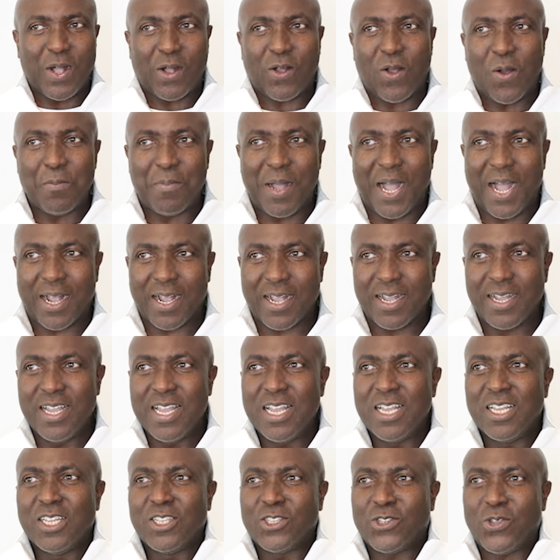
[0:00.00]
Welcome back.
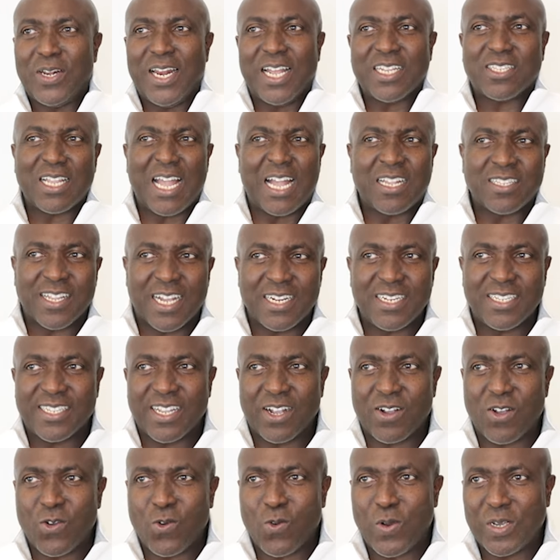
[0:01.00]
So let's answer the
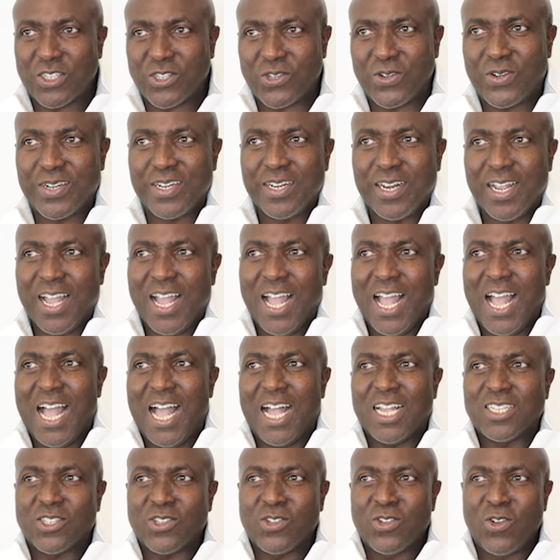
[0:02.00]
second question.
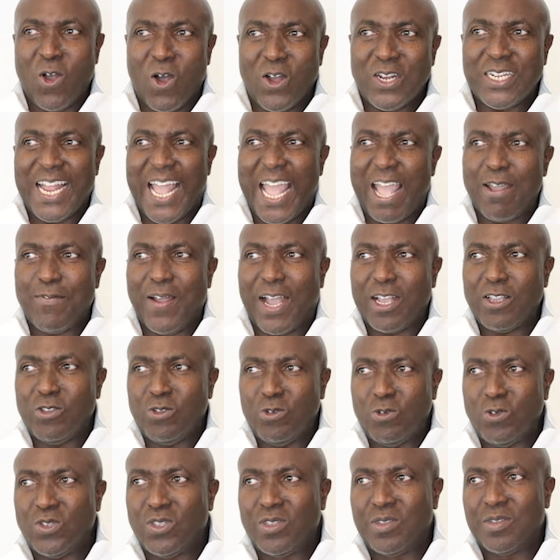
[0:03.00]
Has God ever
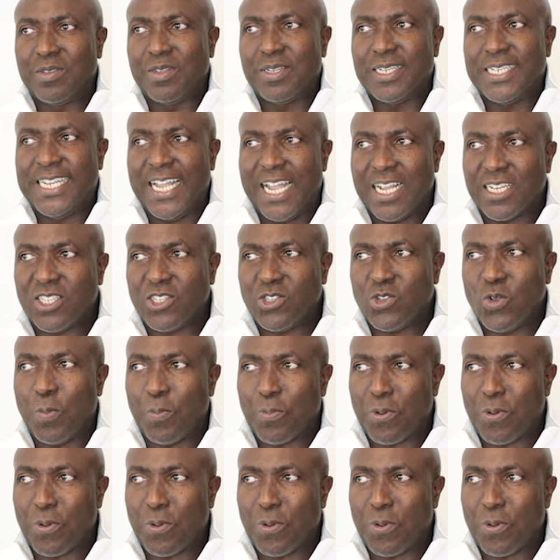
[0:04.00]
used debt to